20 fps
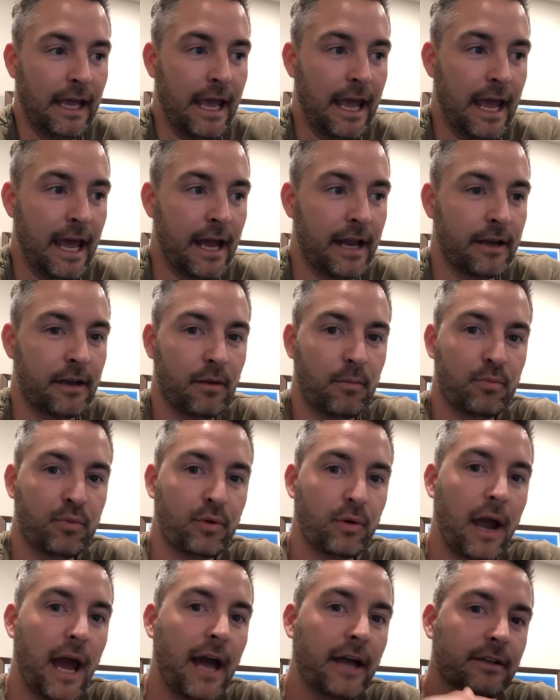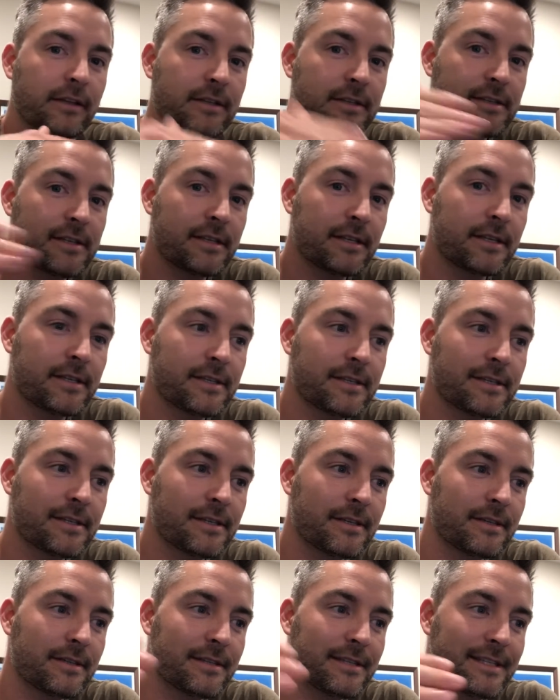And practice
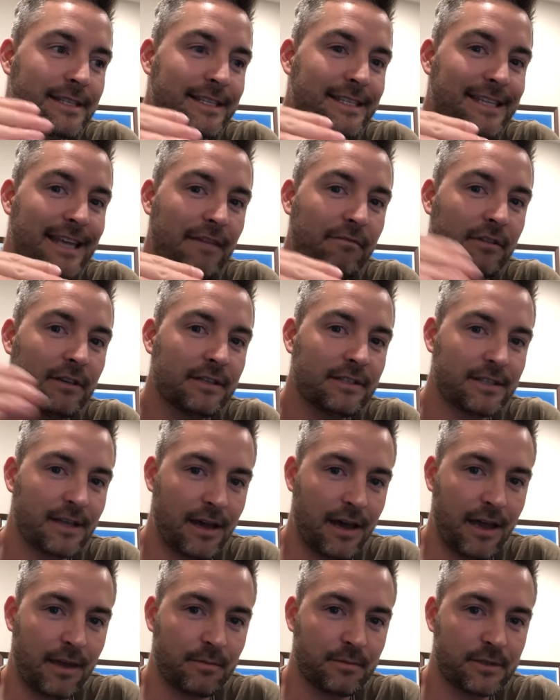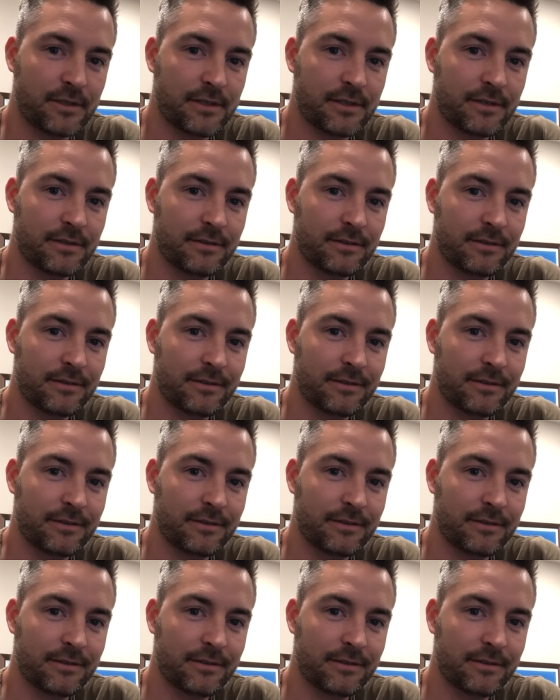this 7 times.